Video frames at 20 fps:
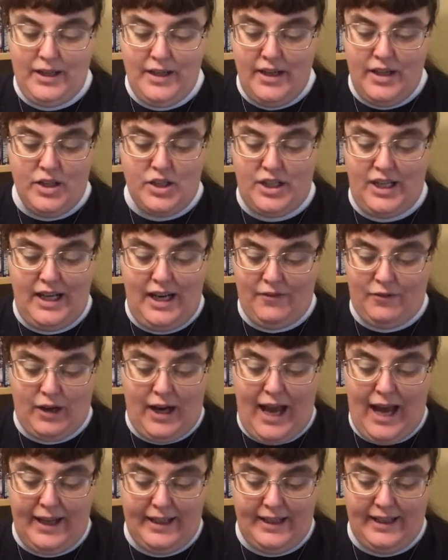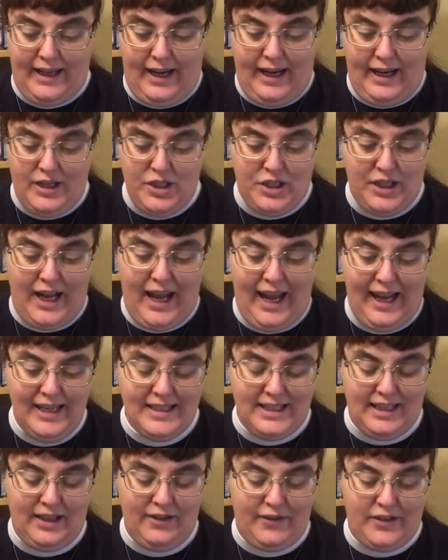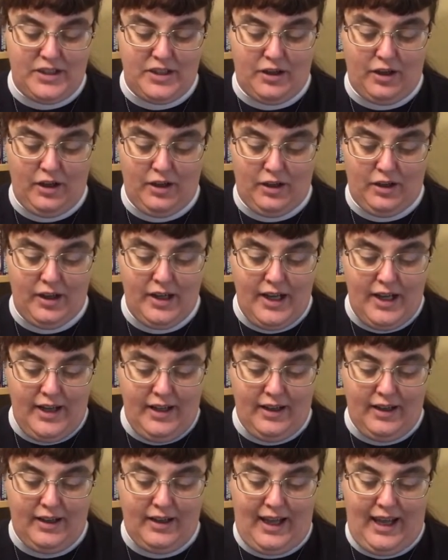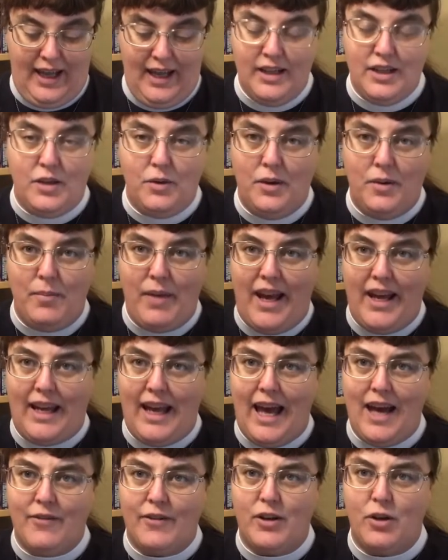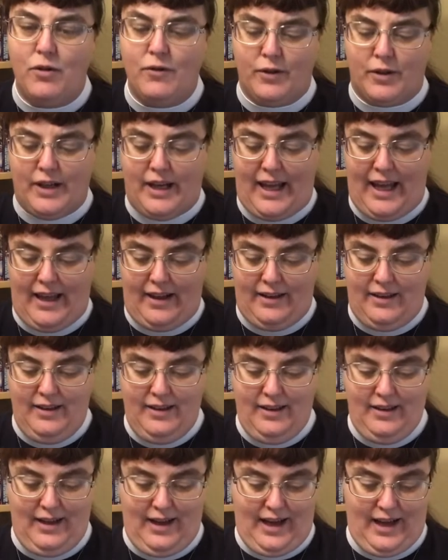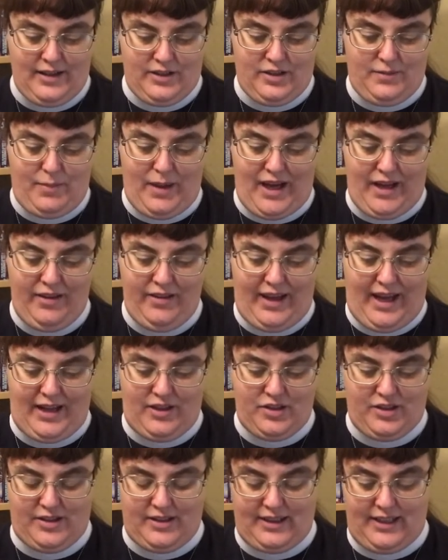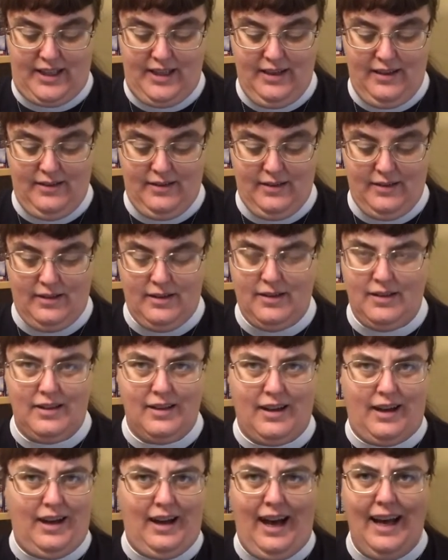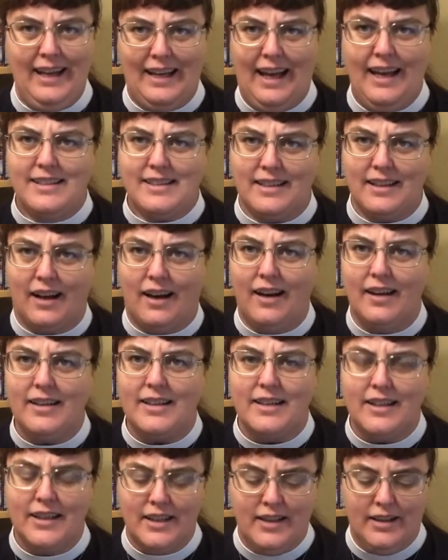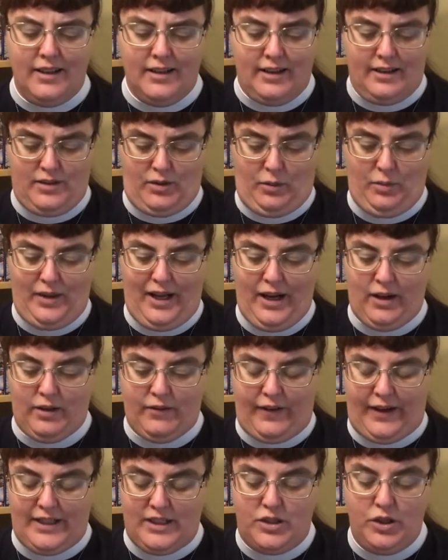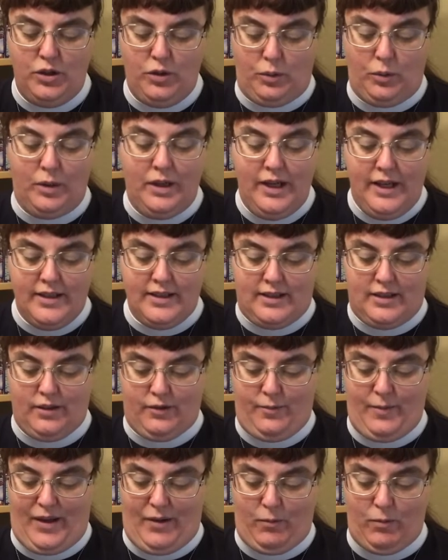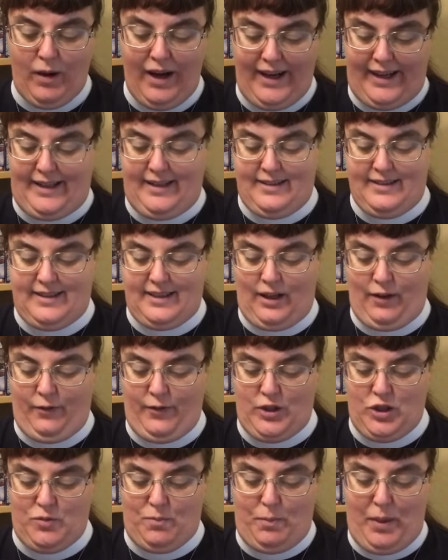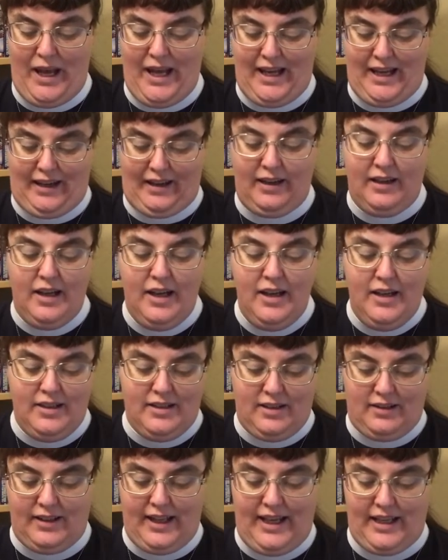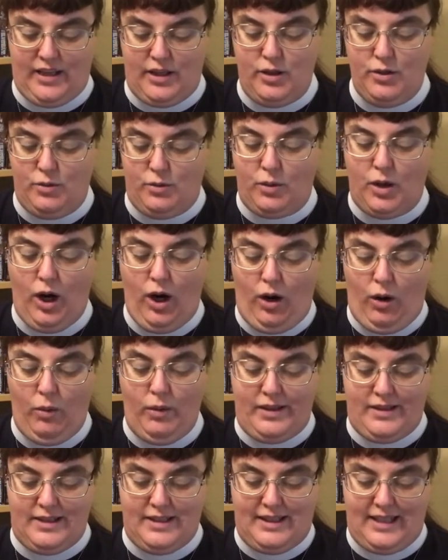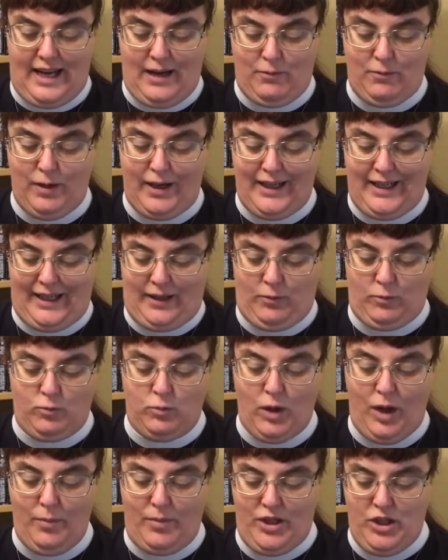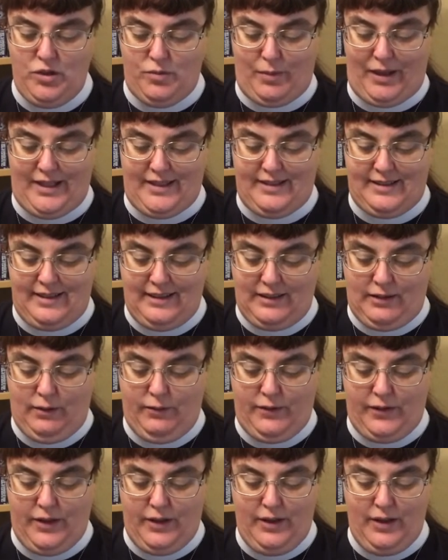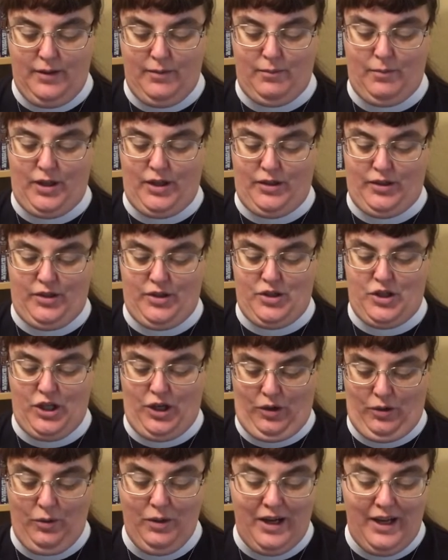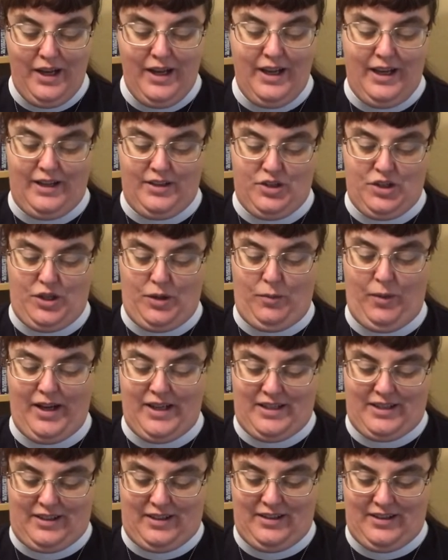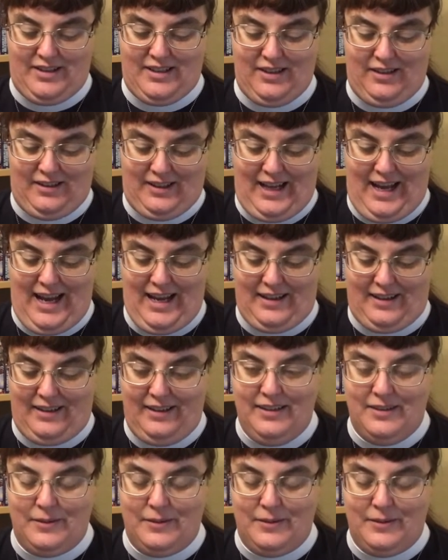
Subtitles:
She never had it, and I should hate to give it to her. Can't you and Meg have it over again?" asked Beth anxiously. "I guess not. I don't care if I do. Serve me right, selfish pig, to let you go and stay writing rubbish myself," muttered Jo, as she went to consult Hannah.